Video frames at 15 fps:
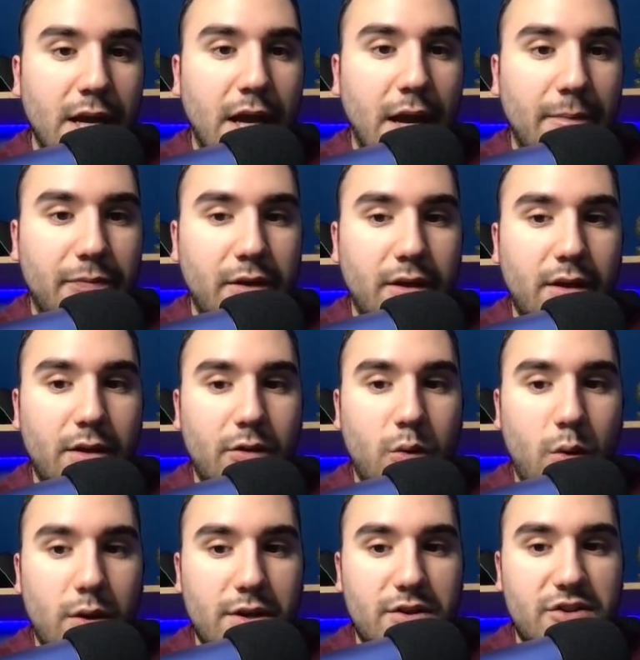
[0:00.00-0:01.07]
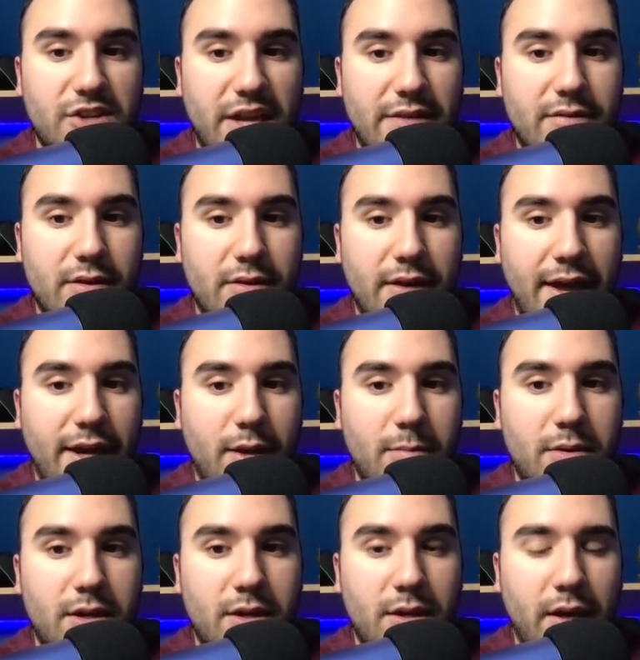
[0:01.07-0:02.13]
I'm thinking 27. That could
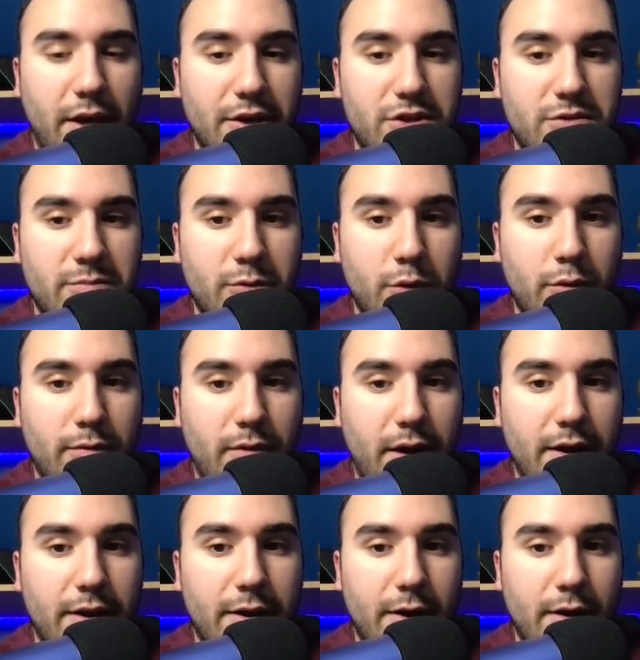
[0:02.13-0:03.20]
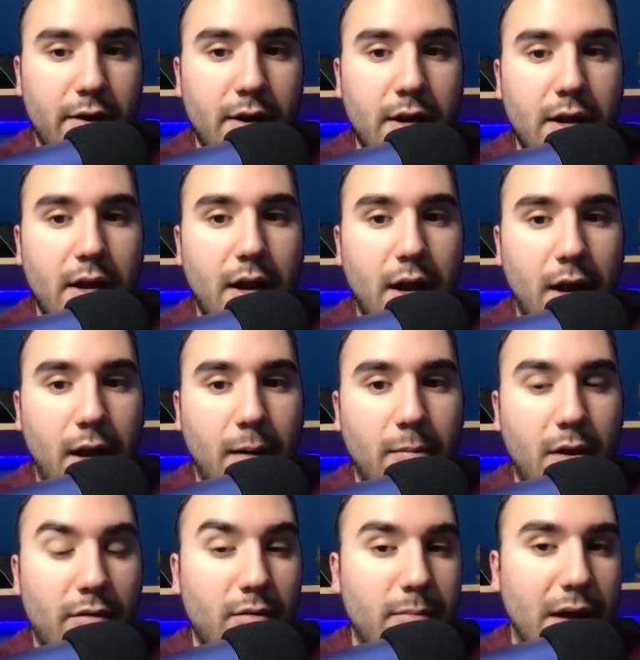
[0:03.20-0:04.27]
be a nice move right here
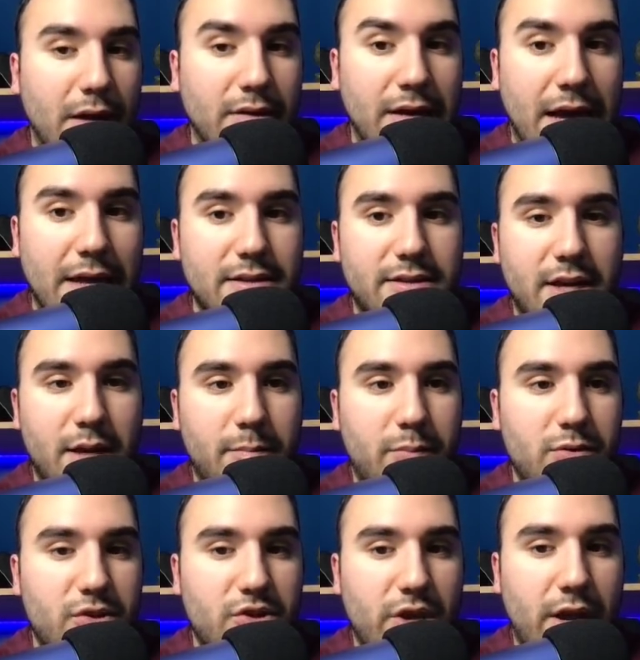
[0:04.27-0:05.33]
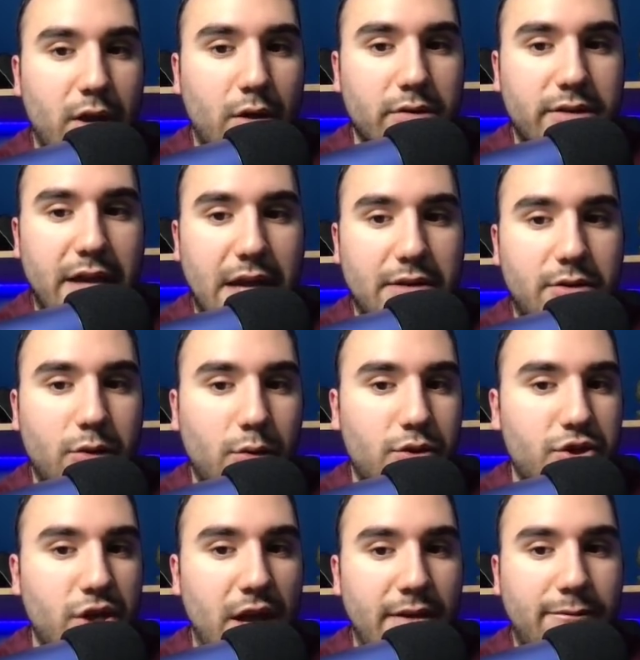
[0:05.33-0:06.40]
of about 9-10% on Tattooed
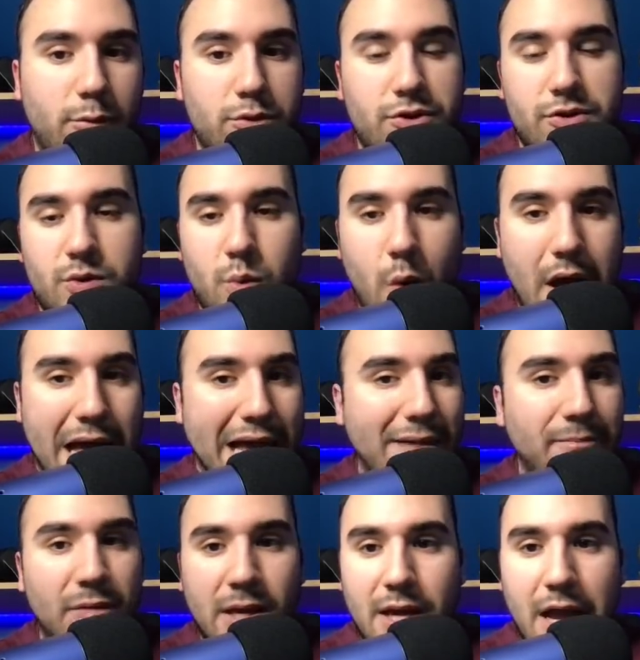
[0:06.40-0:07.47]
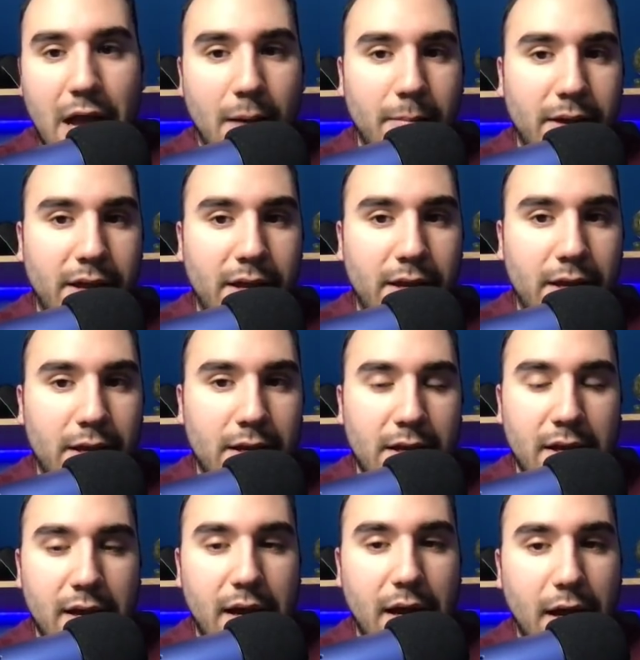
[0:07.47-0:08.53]
Chef, which is why I'm in it.
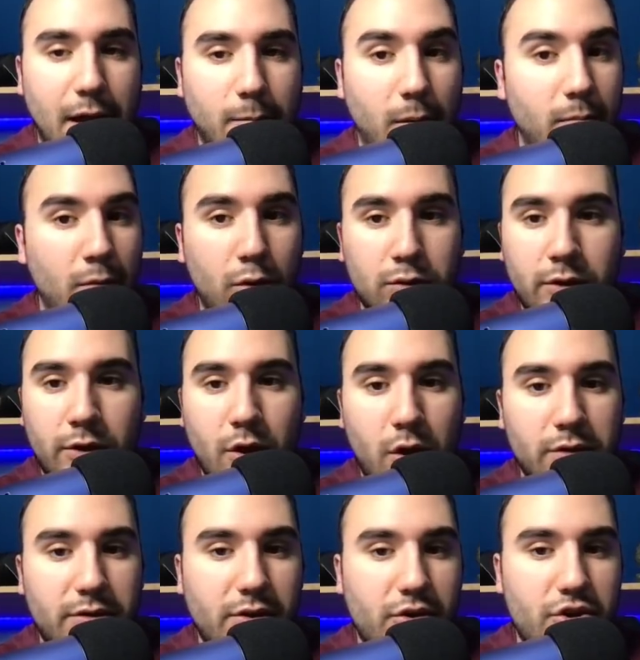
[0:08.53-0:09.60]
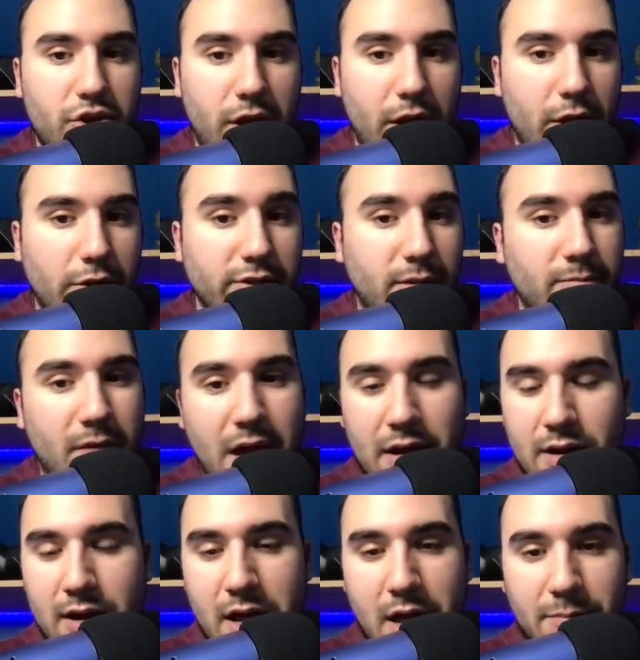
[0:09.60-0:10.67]
I'm holding on to shares. I'm not
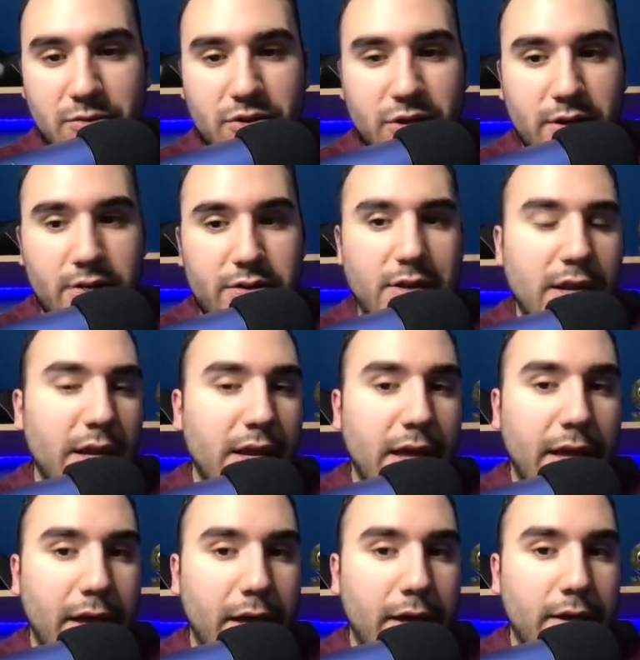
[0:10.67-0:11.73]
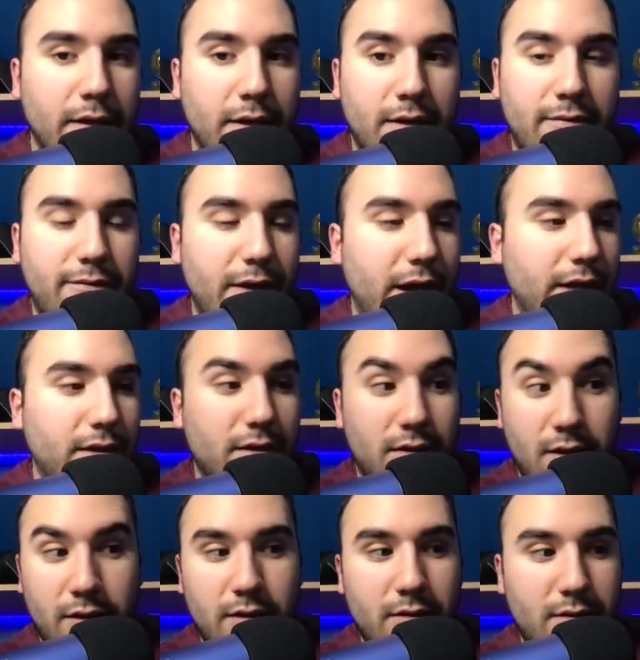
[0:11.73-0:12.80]
in options, and in fact,
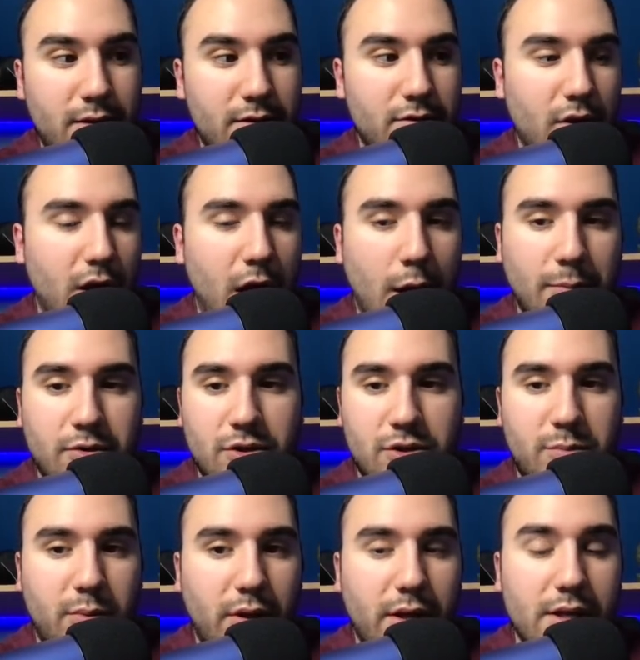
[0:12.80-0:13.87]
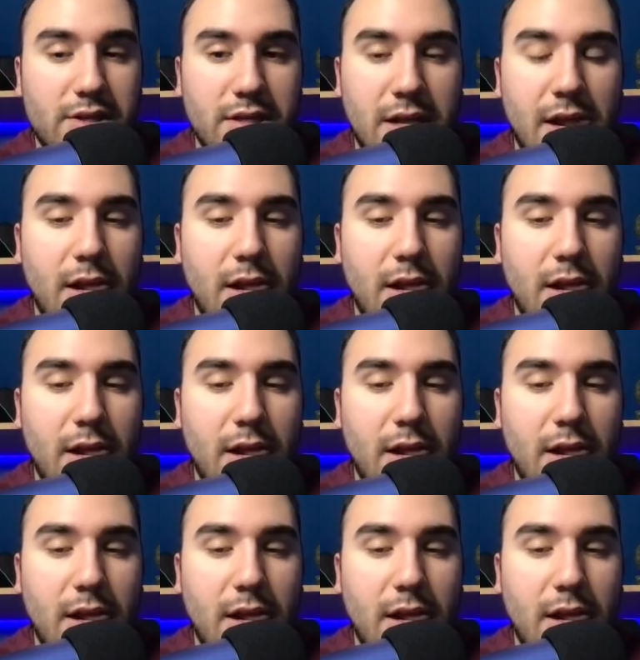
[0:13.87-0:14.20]
none of these are options plays.